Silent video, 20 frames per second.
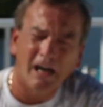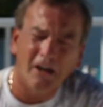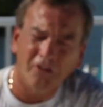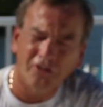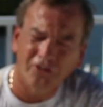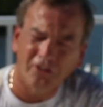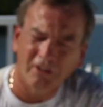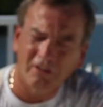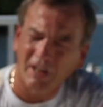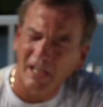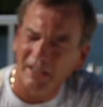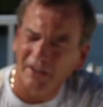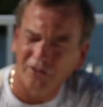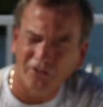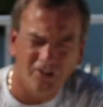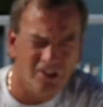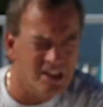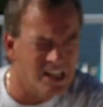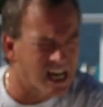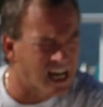Sealand
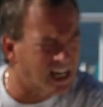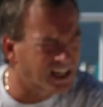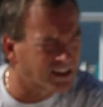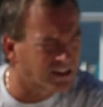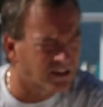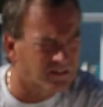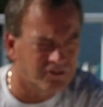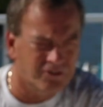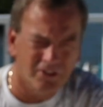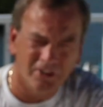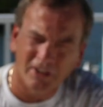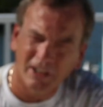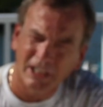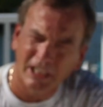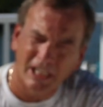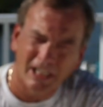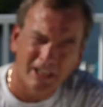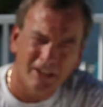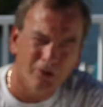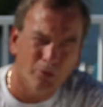is not
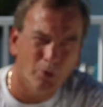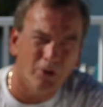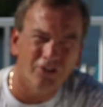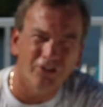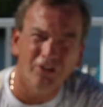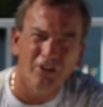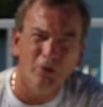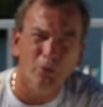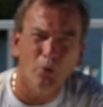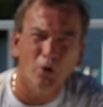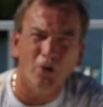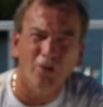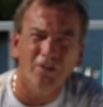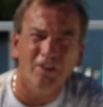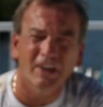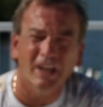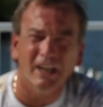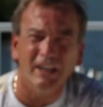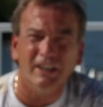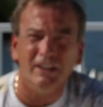affiliated with SeaWorld
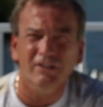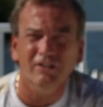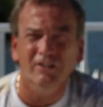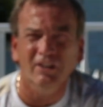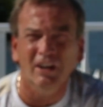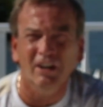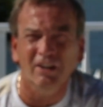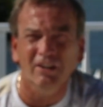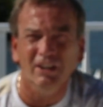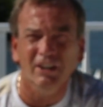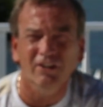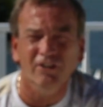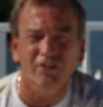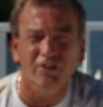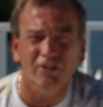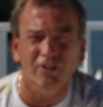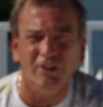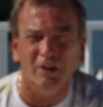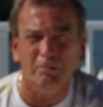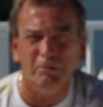that I can tell. It is
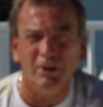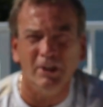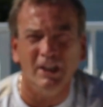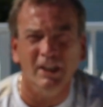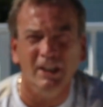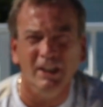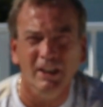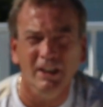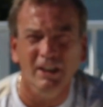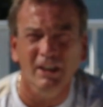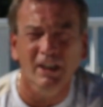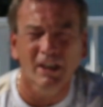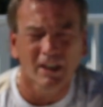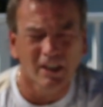a separate entity.